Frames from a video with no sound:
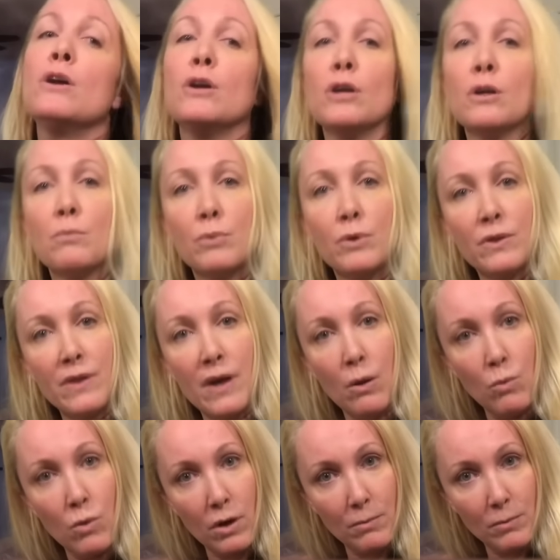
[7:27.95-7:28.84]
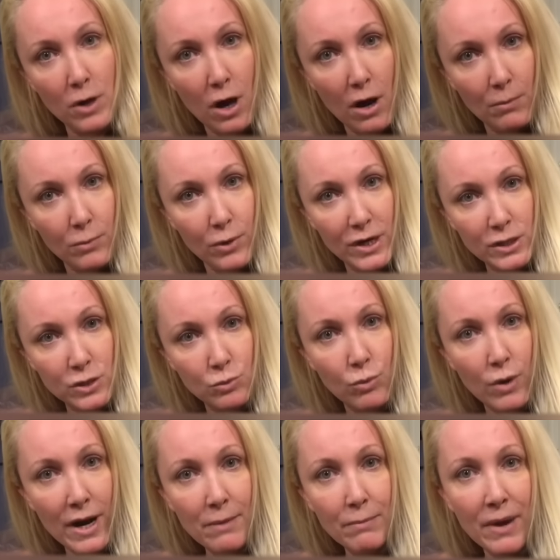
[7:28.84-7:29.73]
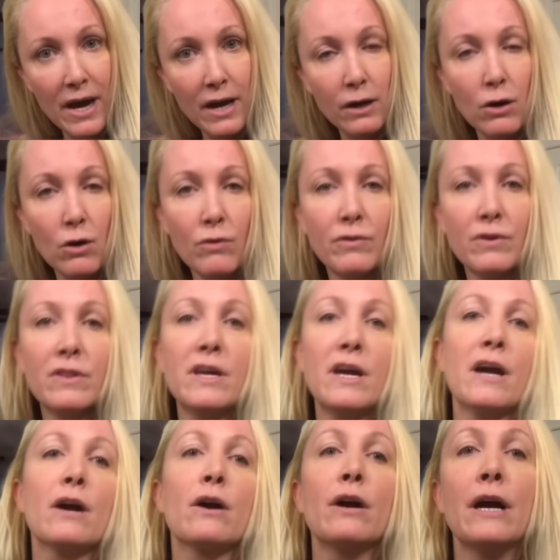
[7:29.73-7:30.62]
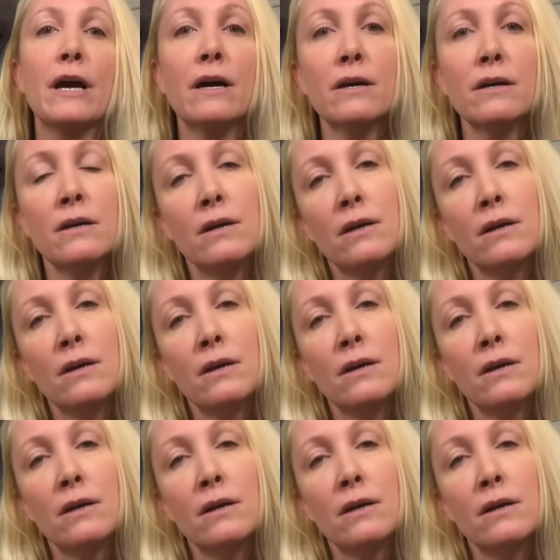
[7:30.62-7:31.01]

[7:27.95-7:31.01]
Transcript: can put that warm compress right back over the area,